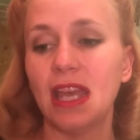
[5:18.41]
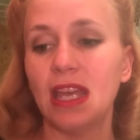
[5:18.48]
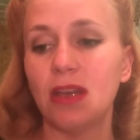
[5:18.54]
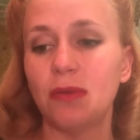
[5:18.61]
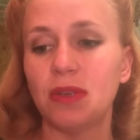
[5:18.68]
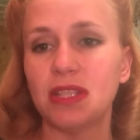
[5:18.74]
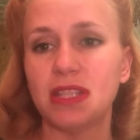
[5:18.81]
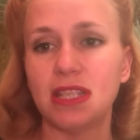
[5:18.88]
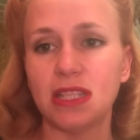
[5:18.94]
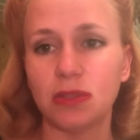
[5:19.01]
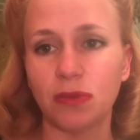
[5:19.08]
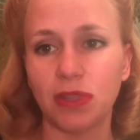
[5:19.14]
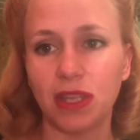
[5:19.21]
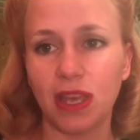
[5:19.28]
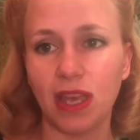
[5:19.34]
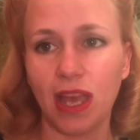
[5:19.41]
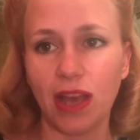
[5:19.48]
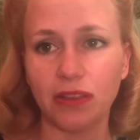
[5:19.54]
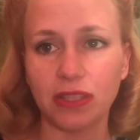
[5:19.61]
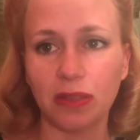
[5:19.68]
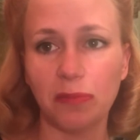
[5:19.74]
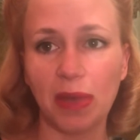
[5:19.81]
It was this one, the
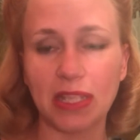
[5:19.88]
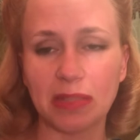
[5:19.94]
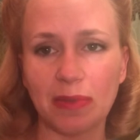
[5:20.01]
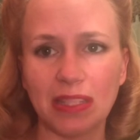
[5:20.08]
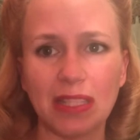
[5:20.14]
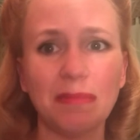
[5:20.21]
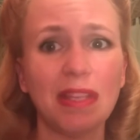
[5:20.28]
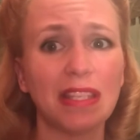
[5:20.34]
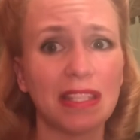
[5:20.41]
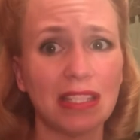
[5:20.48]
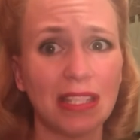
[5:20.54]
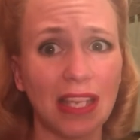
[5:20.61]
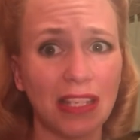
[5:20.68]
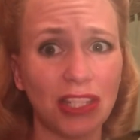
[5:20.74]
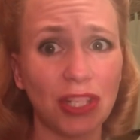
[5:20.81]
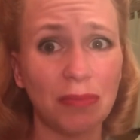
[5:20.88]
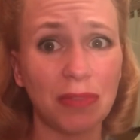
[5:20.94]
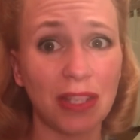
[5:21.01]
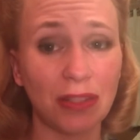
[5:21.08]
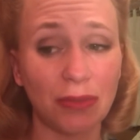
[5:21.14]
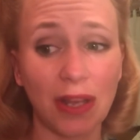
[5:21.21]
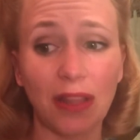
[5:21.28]
House of Besame. It seemed like they shipped
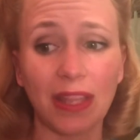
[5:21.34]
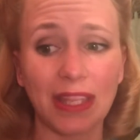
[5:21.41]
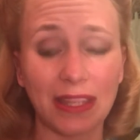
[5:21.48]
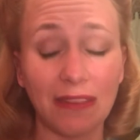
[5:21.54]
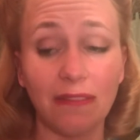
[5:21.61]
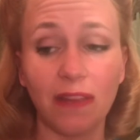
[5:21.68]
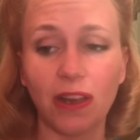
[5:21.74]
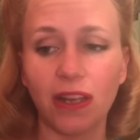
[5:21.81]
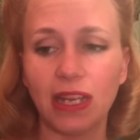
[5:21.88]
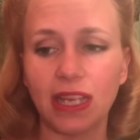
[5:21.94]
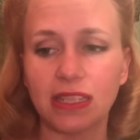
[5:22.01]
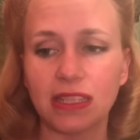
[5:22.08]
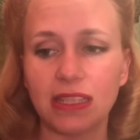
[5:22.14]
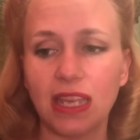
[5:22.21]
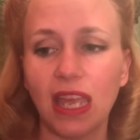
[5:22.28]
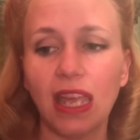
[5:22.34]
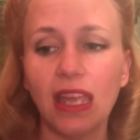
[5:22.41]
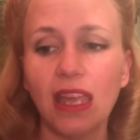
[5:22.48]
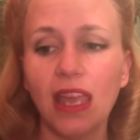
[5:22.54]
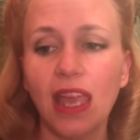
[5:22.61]
this one out like the very next day.